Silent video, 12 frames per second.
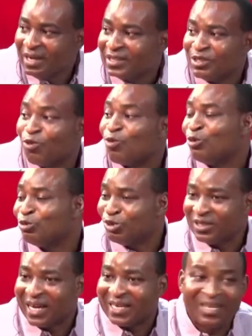So,
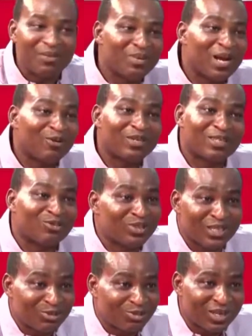Kosuja, maybe I would assume,
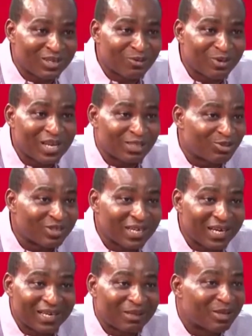would
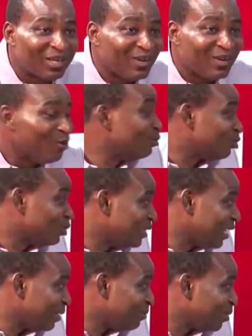assume, oh,
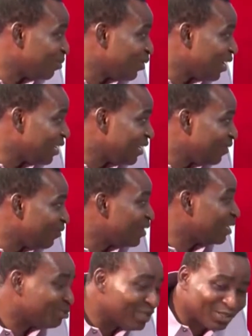soja, maybe why, would
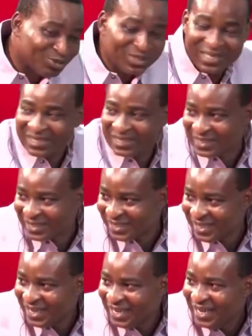assume, soja.
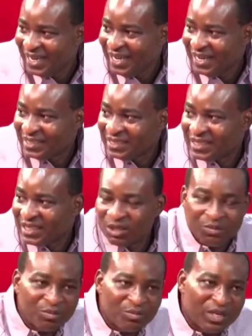Enti
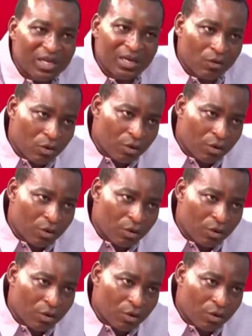me den ko